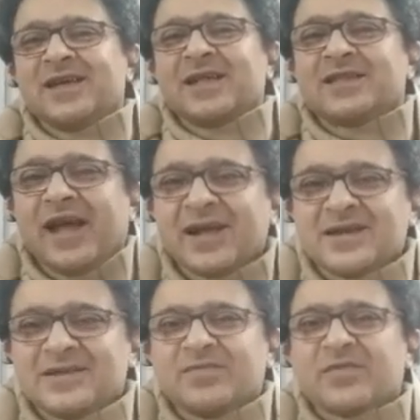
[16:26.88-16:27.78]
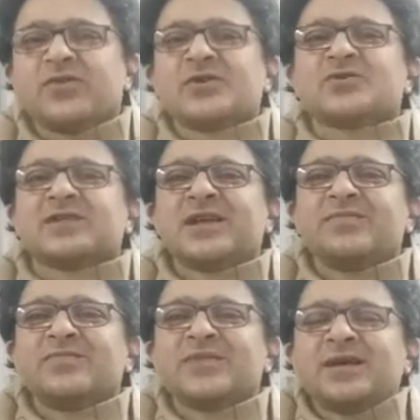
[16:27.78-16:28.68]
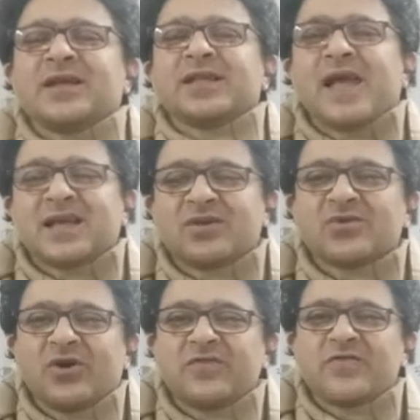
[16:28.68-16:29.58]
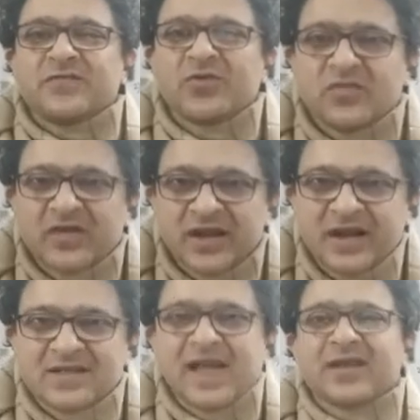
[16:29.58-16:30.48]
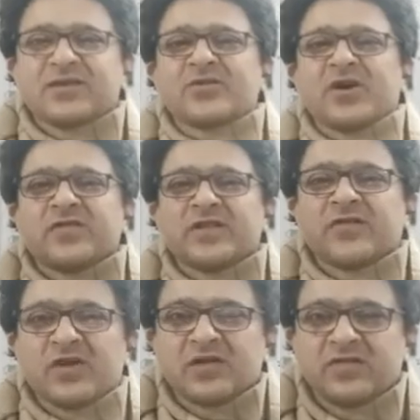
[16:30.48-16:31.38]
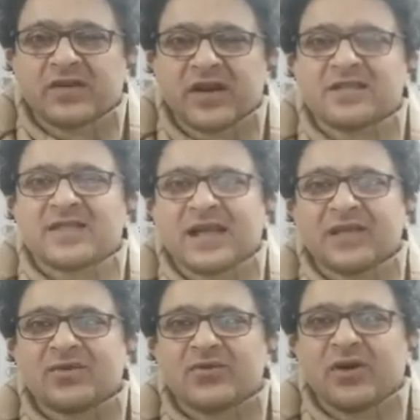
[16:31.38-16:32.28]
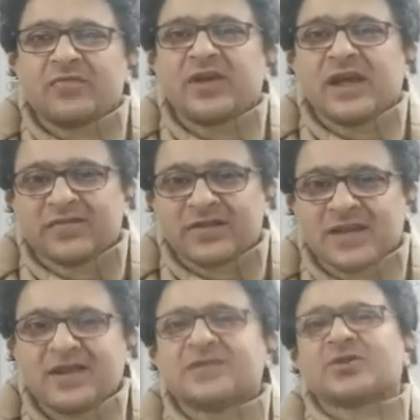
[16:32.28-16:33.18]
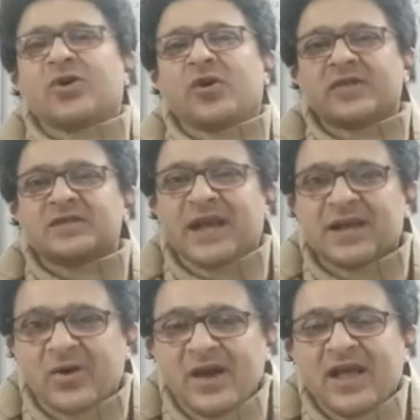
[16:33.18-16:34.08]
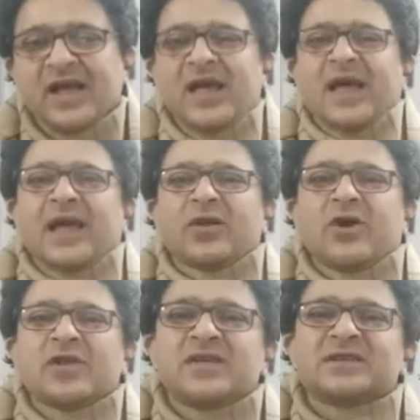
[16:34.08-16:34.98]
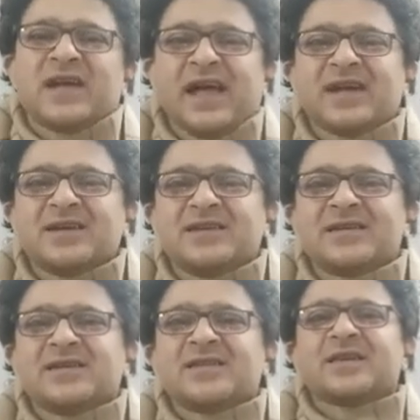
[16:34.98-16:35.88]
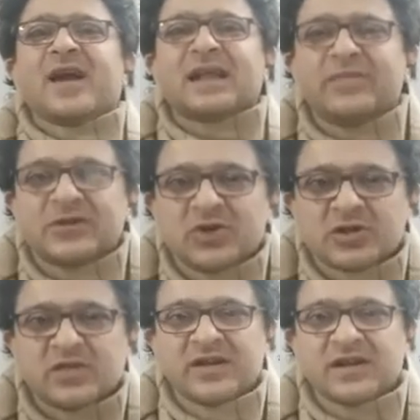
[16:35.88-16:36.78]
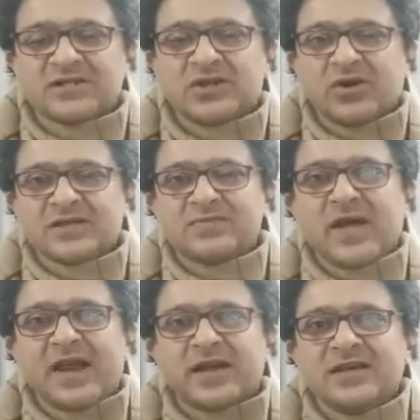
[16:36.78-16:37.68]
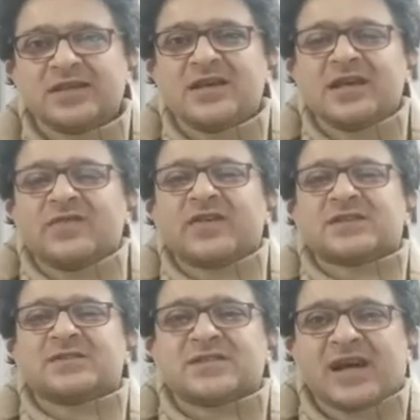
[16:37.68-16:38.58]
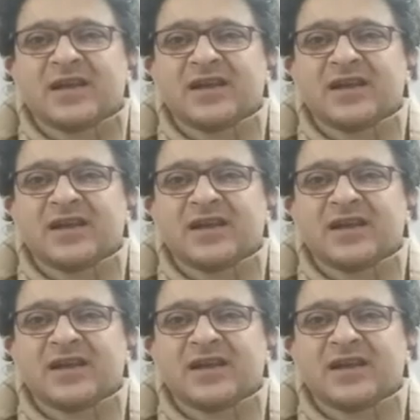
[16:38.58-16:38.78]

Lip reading: Thank before you sleep. Thank you God for the food we eat. Thank you God for the water we drink. Thank you God for everything. So always thank God, and always thank the ultimate source of energy on this planet Earth, which is sun.